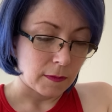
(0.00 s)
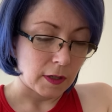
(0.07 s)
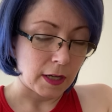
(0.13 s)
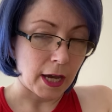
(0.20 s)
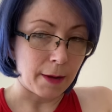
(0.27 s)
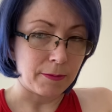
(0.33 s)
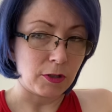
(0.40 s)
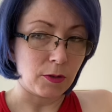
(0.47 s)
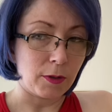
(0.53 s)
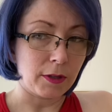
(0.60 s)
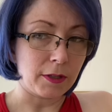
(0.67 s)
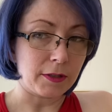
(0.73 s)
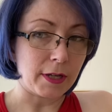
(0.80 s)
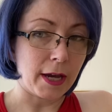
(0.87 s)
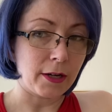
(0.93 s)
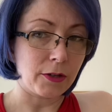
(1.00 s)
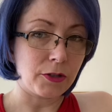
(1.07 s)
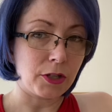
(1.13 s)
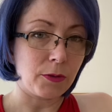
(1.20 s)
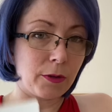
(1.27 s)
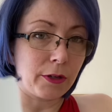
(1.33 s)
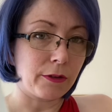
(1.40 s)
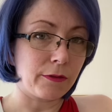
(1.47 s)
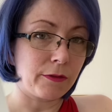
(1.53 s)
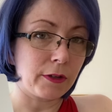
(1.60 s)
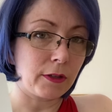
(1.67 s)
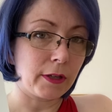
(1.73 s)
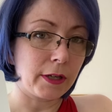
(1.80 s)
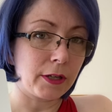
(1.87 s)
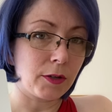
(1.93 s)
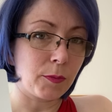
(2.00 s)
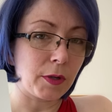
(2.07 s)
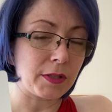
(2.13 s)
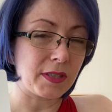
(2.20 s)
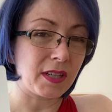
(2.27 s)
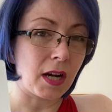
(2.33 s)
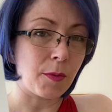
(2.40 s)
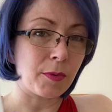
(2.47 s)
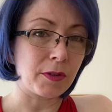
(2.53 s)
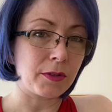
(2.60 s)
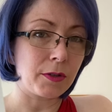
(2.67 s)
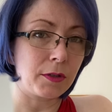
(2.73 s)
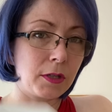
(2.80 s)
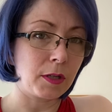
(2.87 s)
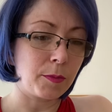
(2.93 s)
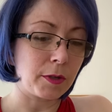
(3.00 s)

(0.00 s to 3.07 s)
kept you in this energy where you feel like you're missing opportunity,